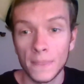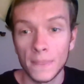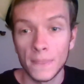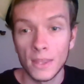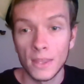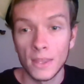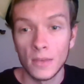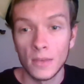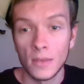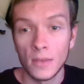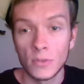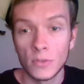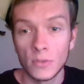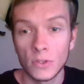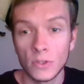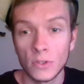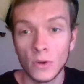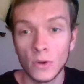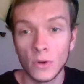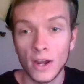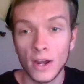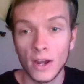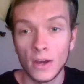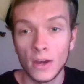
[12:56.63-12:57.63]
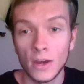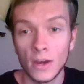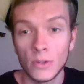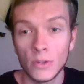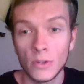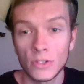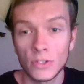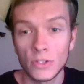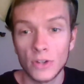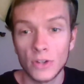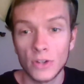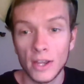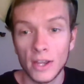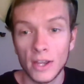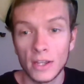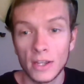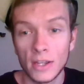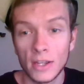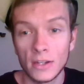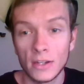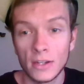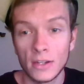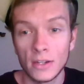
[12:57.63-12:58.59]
So I always try and